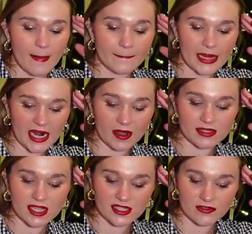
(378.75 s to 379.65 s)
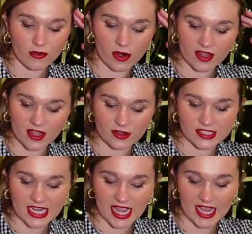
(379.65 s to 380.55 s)
But I was at Sephora the other
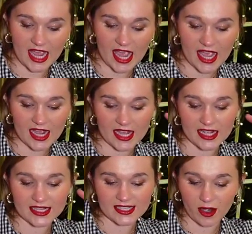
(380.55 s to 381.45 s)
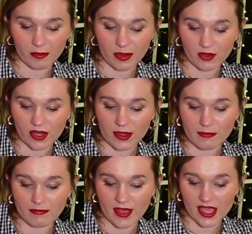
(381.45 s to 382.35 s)
day, and Rare Beauty
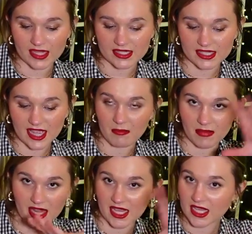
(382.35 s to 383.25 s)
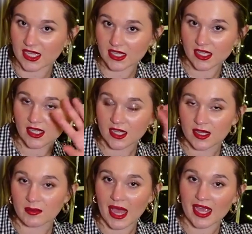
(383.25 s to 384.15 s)
makes mini
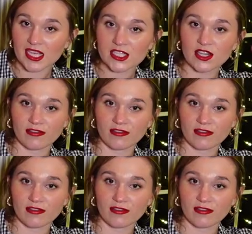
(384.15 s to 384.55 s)
package